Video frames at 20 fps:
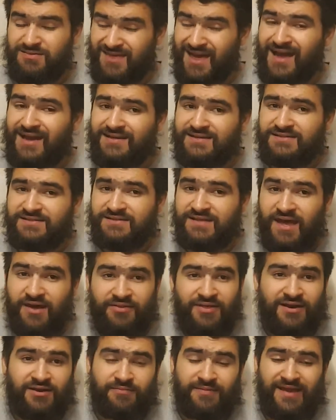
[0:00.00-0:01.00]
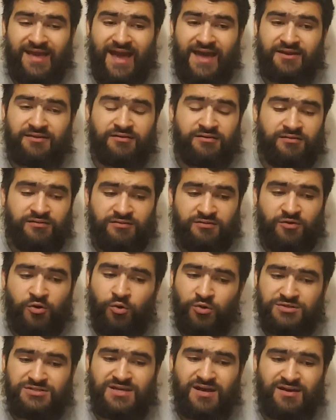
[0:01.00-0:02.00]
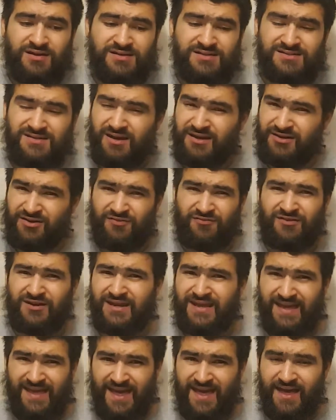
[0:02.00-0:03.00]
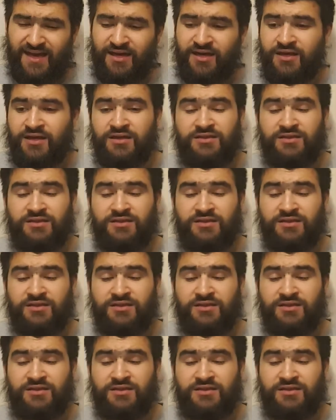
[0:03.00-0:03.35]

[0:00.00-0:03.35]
That is how that could be canon. The horse colours, I don't really get.